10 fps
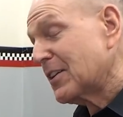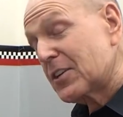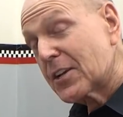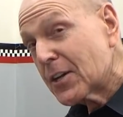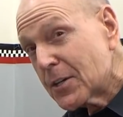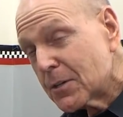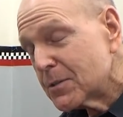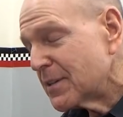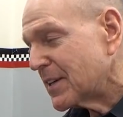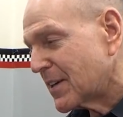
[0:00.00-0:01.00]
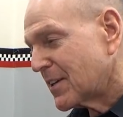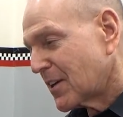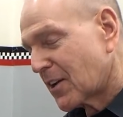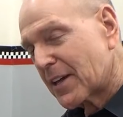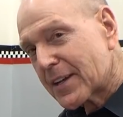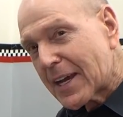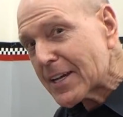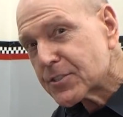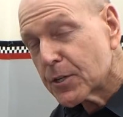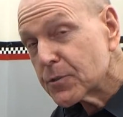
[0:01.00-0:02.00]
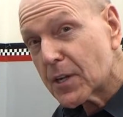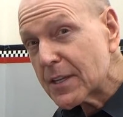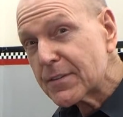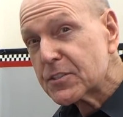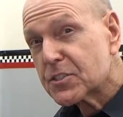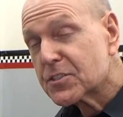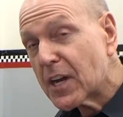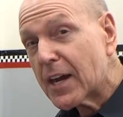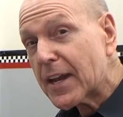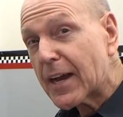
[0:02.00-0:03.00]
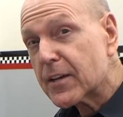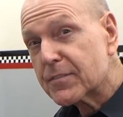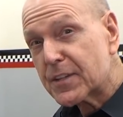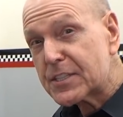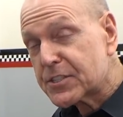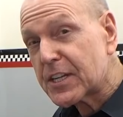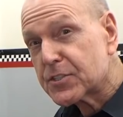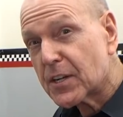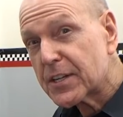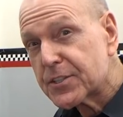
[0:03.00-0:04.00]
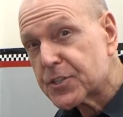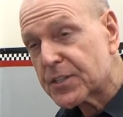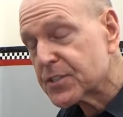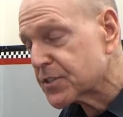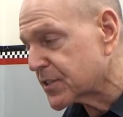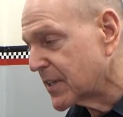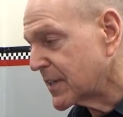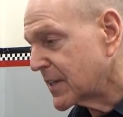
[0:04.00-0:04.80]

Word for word: You know, a lot of guys tune the living snot out of these diesel engines